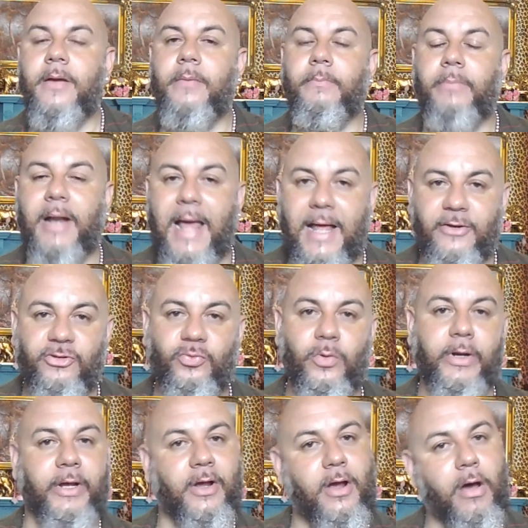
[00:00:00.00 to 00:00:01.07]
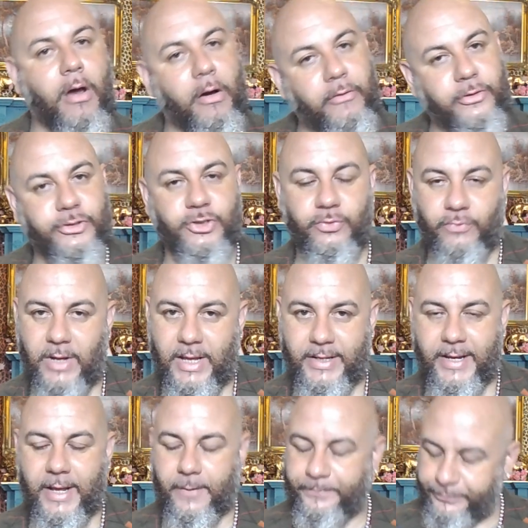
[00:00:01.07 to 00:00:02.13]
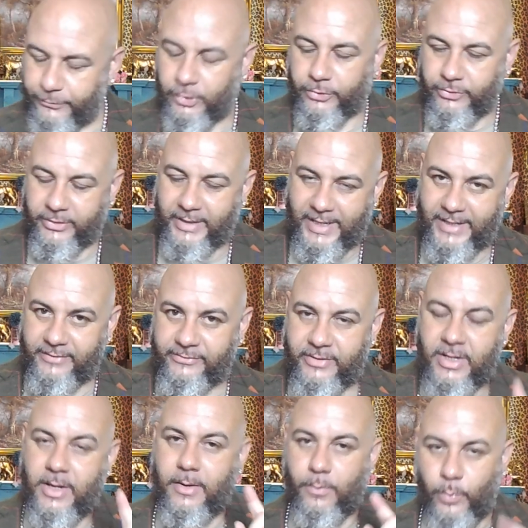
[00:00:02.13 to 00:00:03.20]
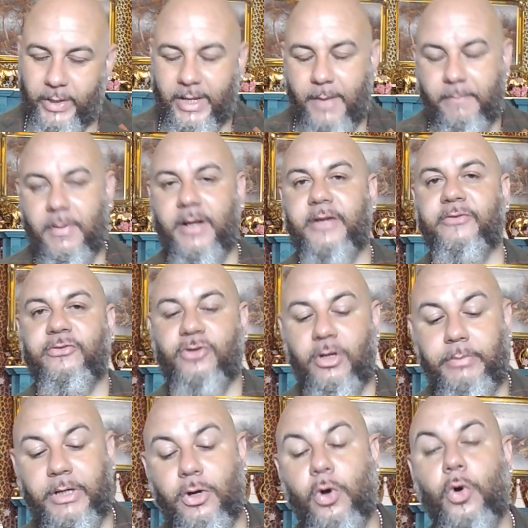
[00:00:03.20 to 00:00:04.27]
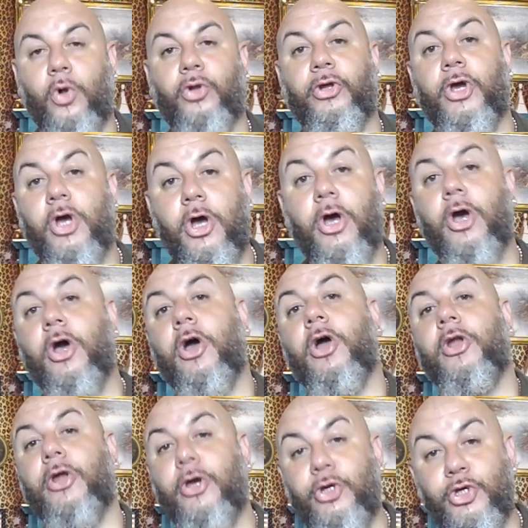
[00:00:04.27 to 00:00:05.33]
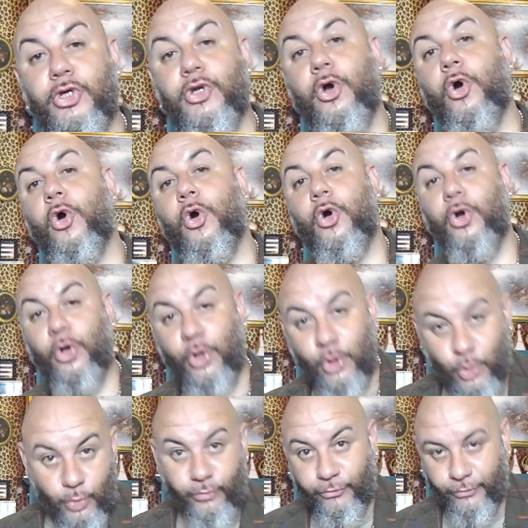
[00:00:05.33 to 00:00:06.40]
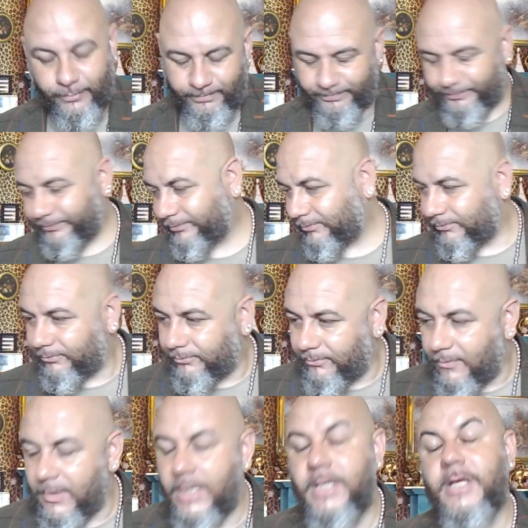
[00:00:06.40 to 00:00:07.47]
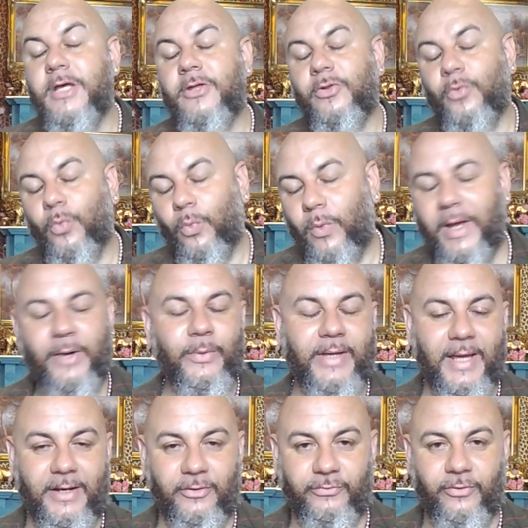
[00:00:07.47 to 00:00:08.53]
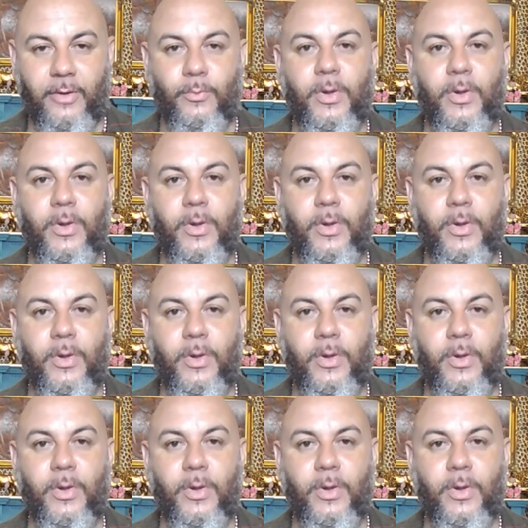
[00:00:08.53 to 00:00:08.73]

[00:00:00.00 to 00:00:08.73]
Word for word: But I just want to encourage you right now. Today's Wake Up Mondays is going to be called Earn Your Goof. Where do we get this from?